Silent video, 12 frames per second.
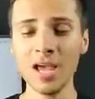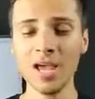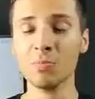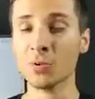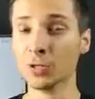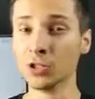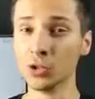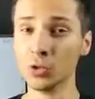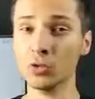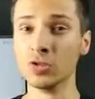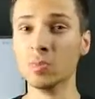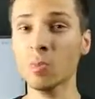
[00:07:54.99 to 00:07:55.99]
it
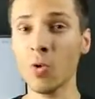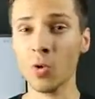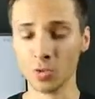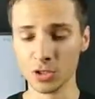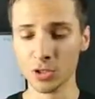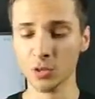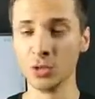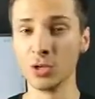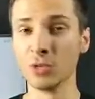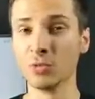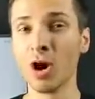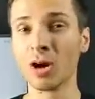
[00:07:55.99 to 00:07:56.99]
protrudes more, so
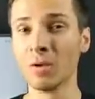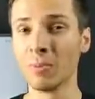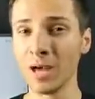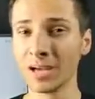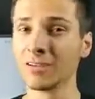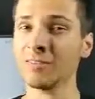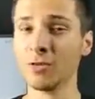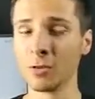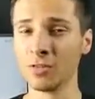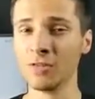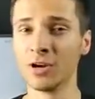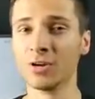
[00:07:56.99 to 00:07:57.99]
you can rock it back and
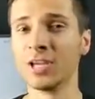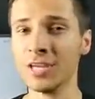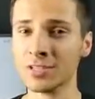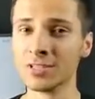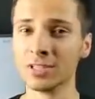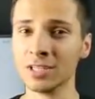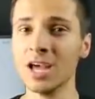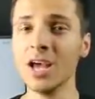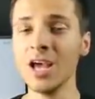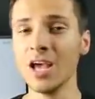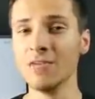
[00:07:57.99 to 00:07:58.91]
forth very easily.